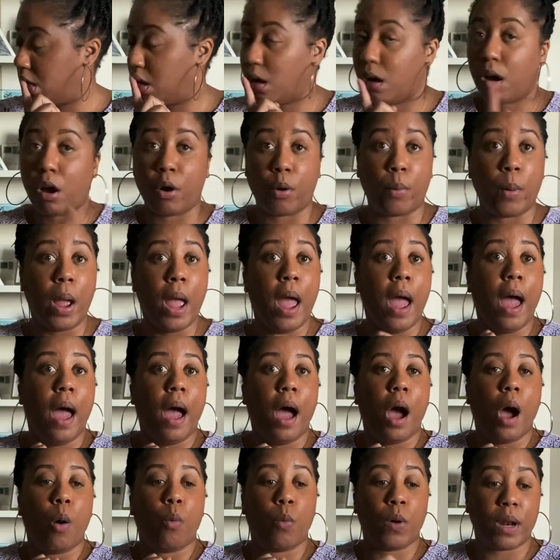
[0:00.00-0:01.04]
Oh,
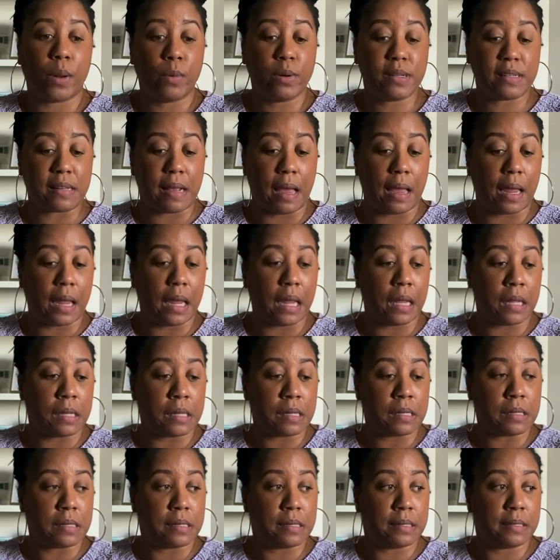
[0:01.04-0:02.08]
what I will say
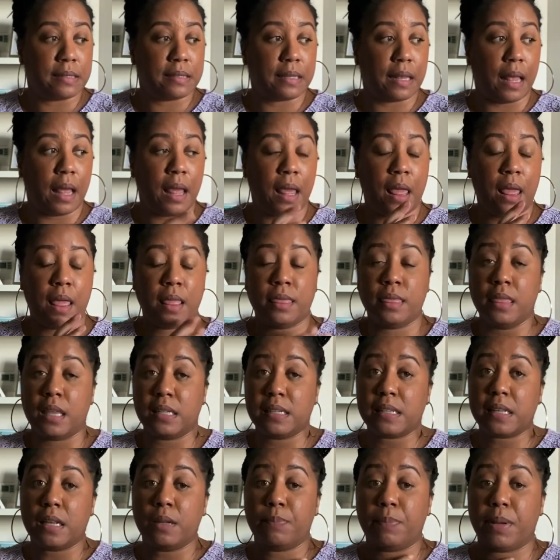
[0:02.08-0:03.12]
is
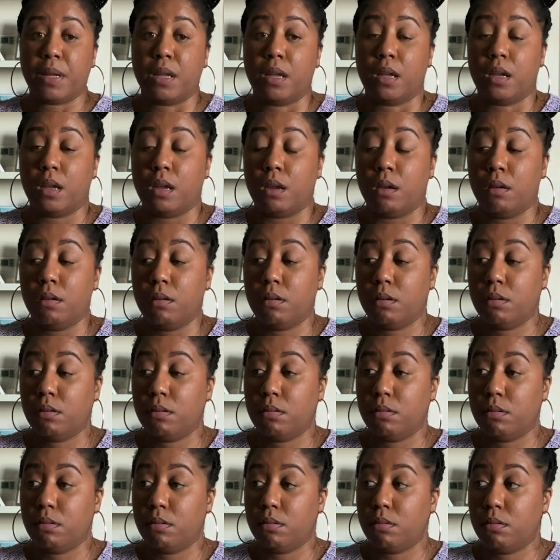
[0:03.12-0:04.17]
this could be
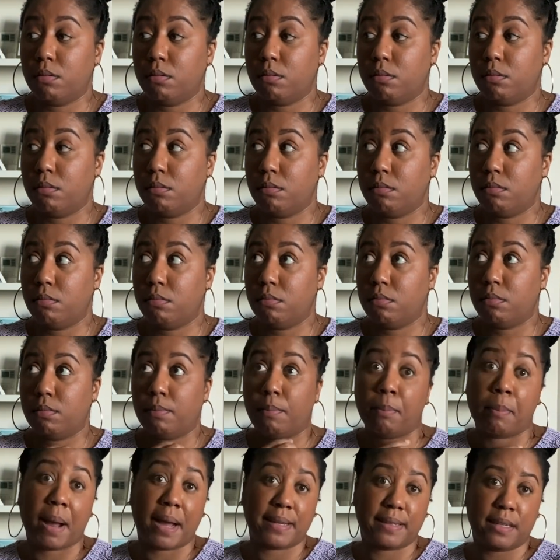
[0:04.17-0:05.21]

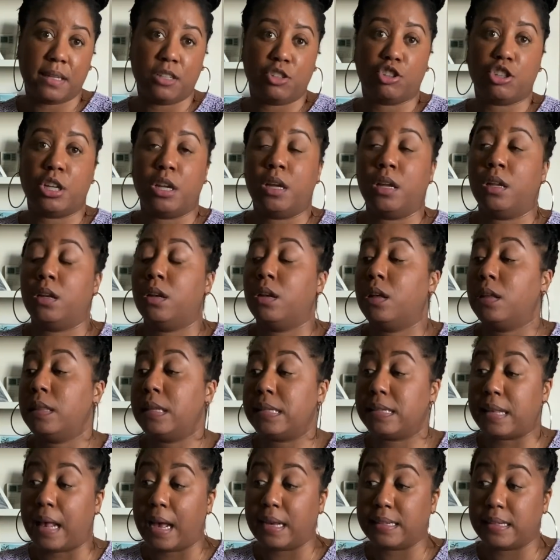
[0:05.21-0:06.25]
my tension, the
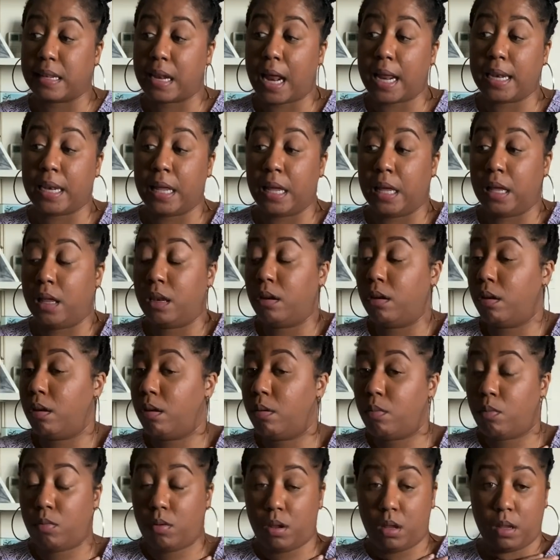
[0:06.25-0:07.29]
size that I knit,
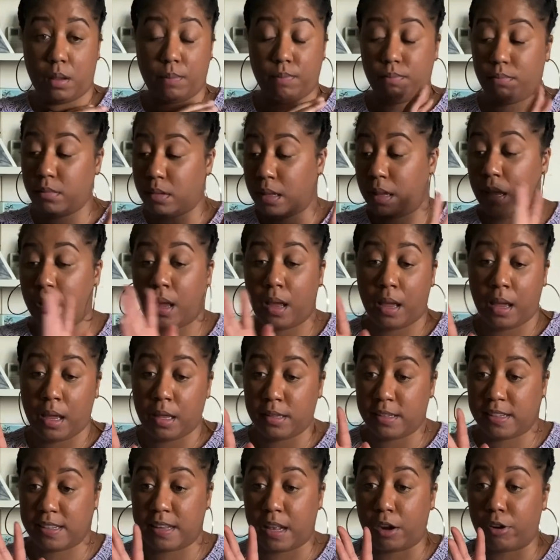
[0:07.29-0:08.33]

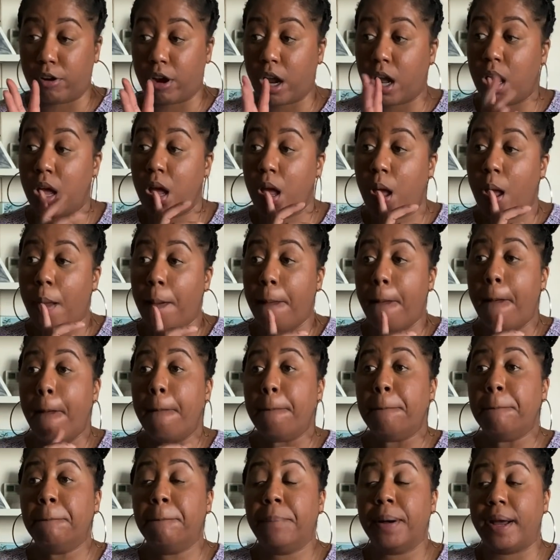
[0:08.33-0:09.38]
etc.
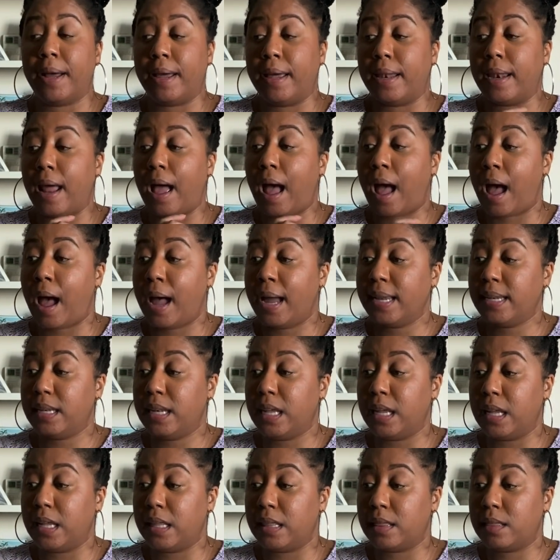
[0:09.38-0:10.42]
But
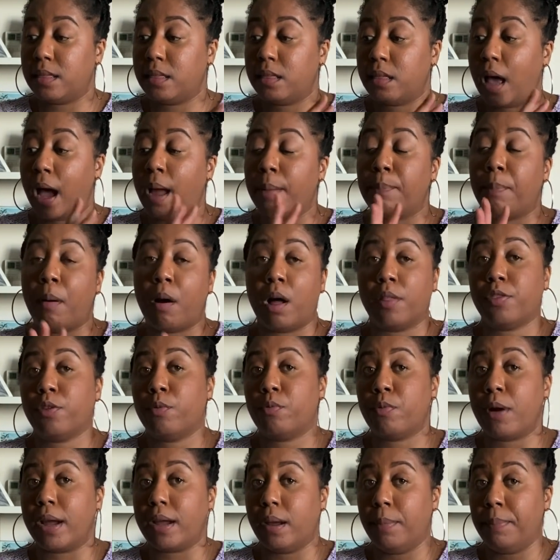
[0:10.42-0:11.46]
I bought the
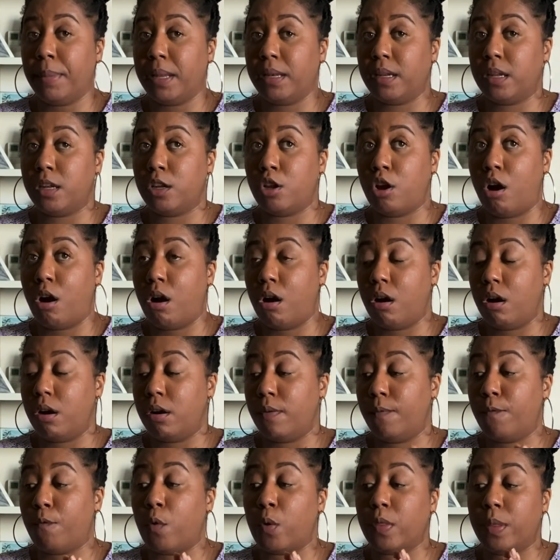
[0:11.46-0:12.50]
recommended
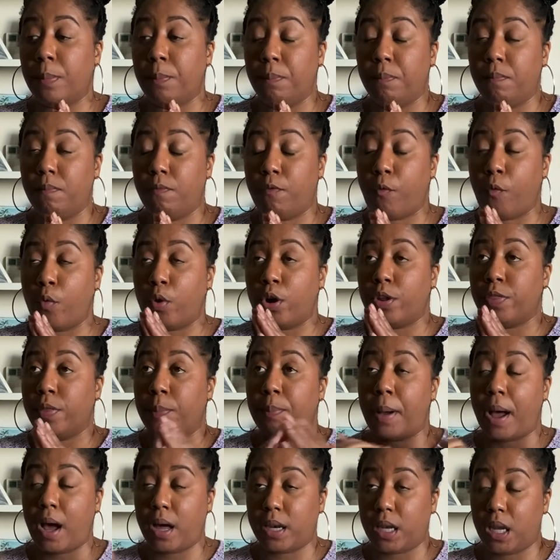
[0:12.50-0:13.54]
yarn for the
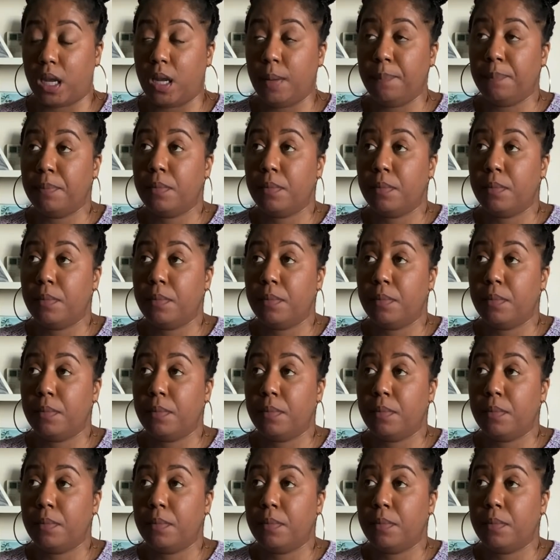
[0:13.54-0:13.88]
body.